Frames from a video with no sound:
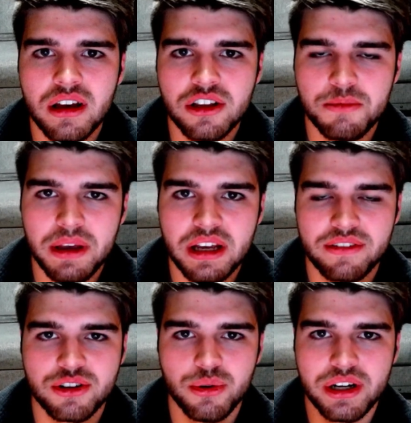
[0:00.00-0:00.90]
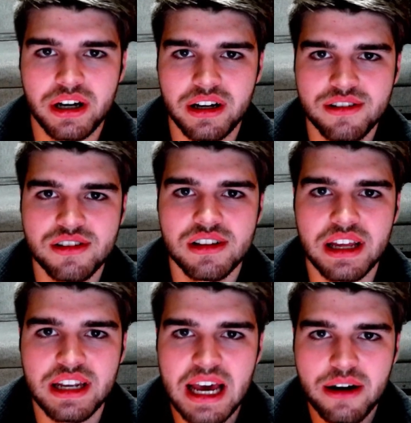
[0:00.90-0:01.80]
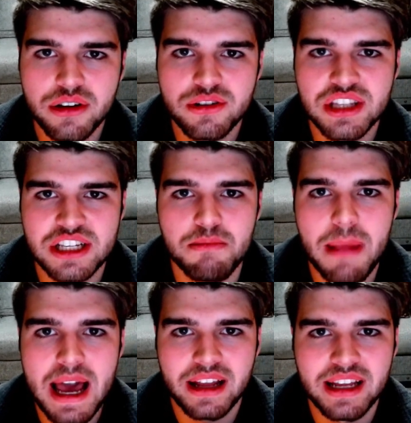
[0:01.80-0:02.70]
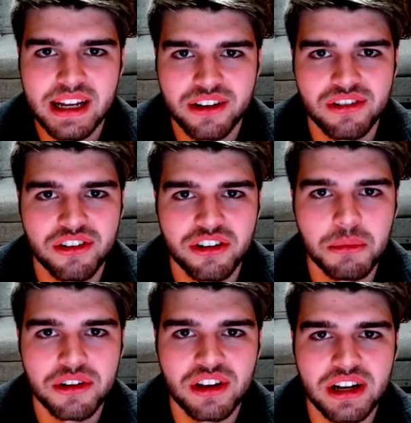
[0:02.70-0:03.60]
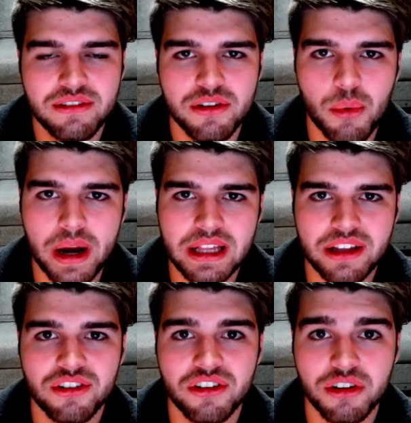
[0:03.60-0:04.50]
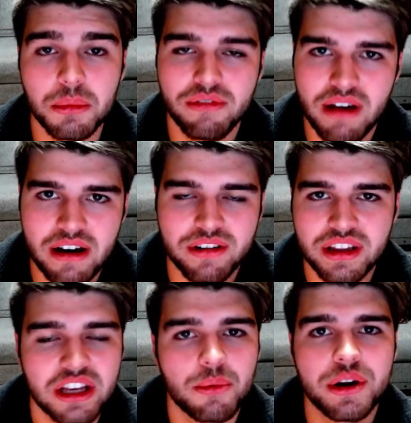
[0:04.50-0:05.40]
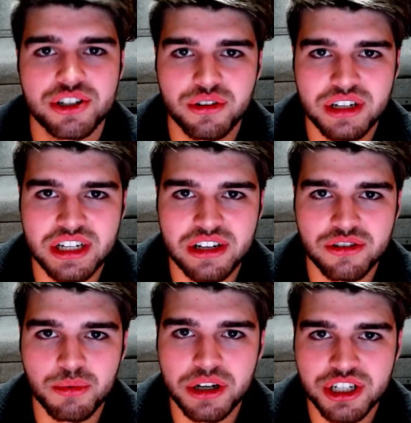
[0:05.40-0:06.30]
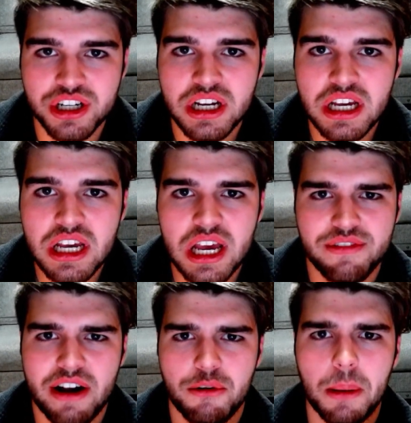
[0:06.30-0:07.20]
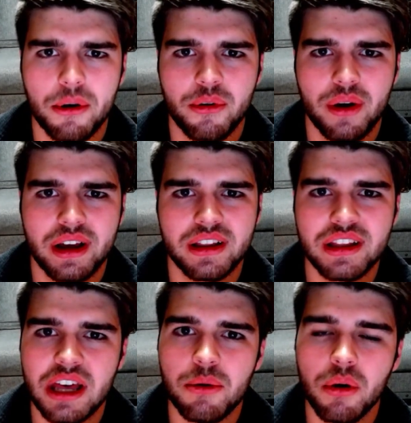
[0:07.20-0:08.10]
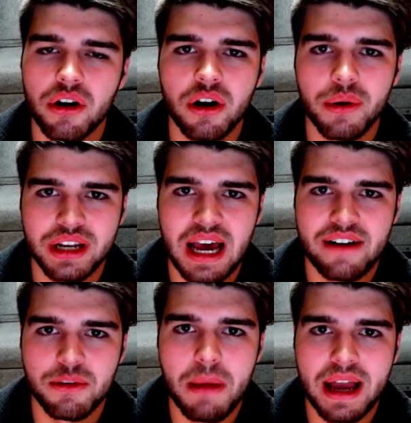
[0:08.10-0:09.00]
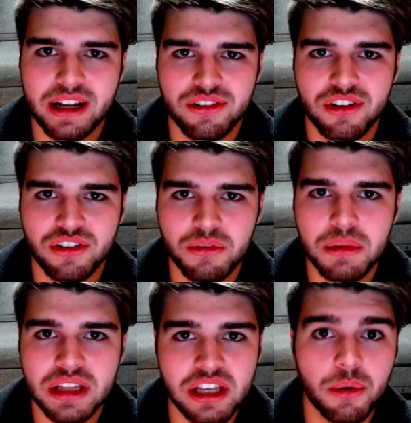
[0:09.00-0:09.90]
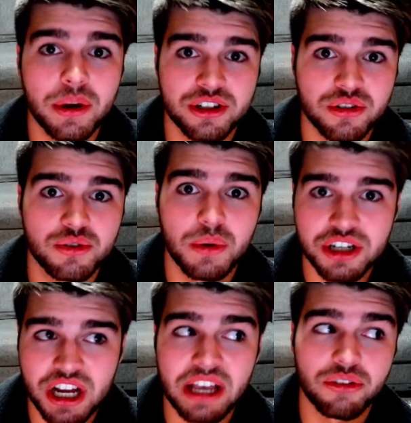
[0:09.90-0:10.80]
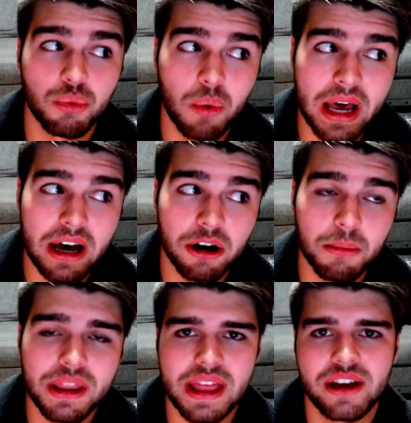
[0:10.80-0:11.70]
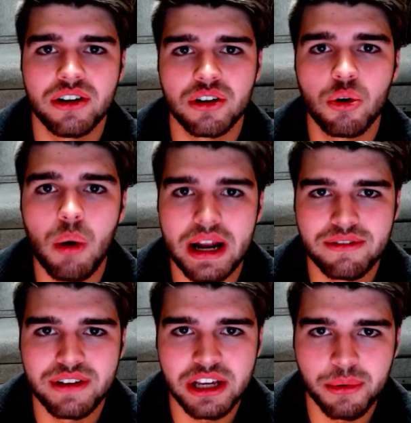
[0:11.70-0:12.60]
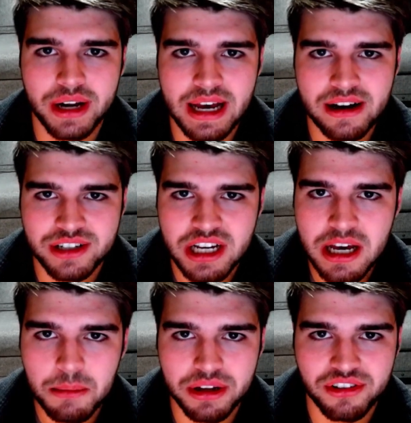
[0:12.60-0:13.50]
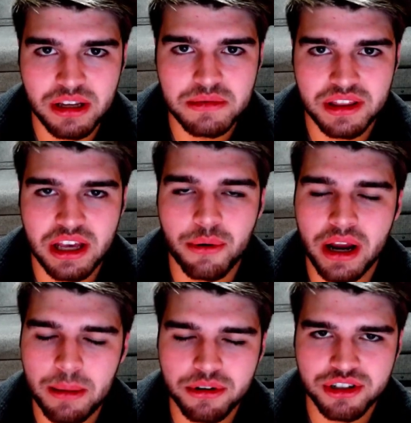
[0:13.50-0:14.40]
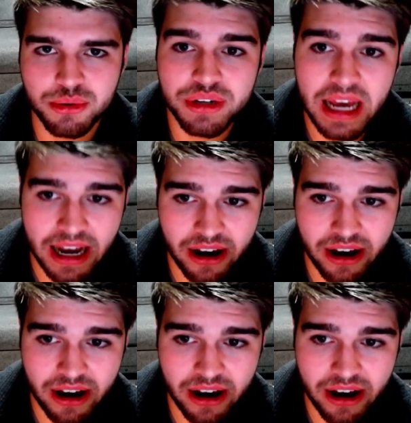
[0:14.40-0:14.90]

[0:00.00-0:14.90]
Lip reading: Speaking of the Joy-Cons, they now use this magnetic system instead of the railing system you found on the original Nintendo Switch. If I remember correctly, they were going to have the magnet system in the original Switch as well, but they couldn't quite figure it out, but it seems that they were able to now.